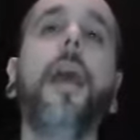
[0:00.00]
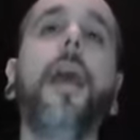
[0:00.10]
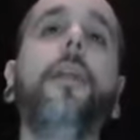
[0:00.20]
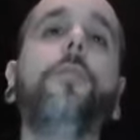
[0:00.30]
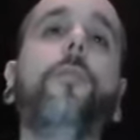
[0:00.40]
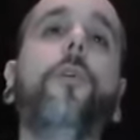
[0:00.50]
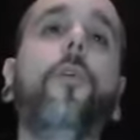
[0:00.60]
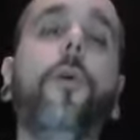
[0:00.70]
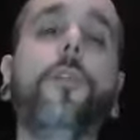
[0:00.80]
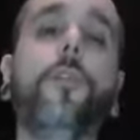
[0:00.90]
and we are
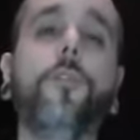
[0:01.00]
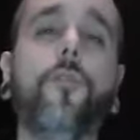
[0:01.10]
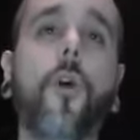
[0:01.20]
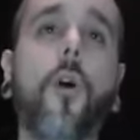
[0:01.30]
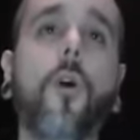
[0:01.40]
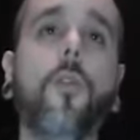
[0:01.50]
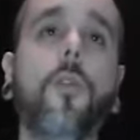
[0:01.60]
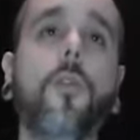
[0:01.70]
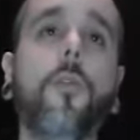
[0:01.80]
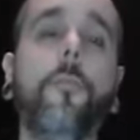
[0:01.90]
going to draw
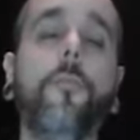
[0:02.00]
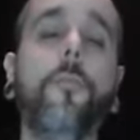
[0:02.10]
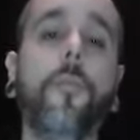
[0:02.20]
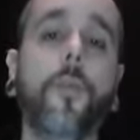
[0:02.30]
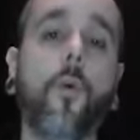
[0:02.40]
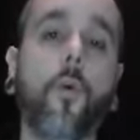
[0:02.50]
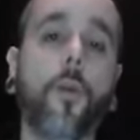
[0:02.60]
the